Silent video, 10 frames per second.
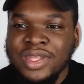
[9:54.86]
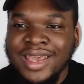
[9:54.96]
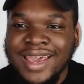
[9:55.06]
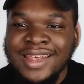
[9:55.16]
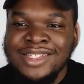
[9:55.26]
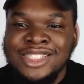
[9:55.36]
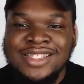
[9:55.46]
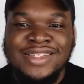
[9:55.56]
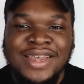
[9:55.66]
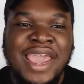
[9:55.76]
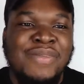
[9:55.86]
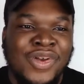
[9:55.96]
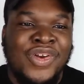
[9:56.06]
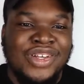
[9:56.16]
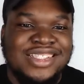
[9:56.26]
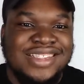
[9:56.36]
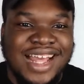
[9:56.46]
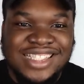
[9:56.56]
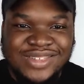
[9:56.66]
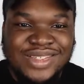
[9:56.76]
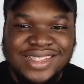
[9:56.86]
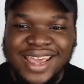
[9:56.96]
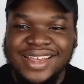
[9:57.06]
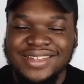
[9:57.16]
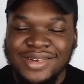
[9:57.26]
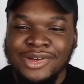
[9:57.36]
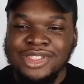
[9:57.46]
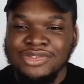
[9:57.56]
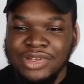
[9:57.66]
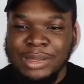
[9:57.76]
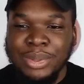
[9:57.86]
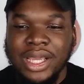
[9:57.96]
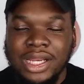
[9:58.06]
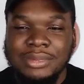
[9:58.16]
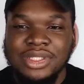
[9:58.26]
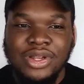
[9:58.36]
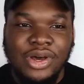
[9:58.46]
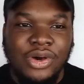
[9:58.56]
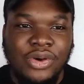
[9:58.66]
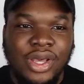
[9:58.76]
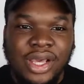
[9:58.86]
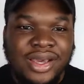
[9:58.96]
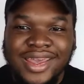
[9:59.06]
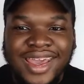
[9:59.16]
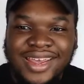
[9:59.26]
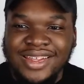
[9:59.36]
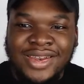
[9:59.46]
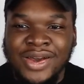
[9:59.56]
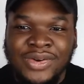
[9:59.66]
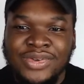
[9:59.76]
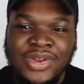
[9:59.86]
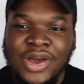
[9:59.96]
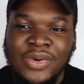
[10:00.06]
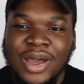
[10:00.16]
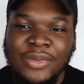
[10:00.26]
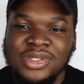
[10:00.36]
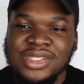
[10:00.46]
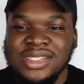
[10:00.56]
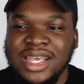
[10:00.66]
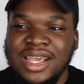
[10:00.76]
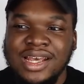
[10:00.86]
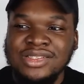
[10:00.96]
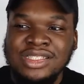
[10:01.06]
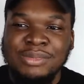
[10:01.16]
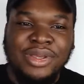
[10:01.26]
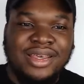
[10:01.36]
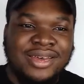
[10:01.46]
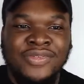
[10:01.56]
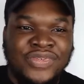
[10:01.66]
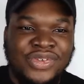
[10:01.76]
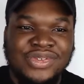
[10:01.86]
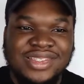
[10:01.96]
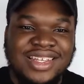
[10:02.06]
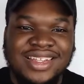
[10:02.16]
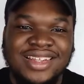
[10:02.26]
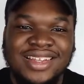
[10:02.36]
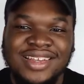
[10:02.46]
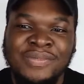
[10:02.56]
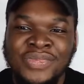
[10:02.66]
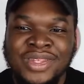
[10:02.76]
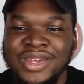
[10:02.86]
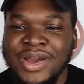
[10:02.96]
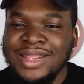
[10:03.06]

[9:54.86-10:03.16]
And Shida came across like she was scared, you know. She was really playing up to the whole, yeah, you know, no, I wasn't scared. I was just a bit confused. And, you know, I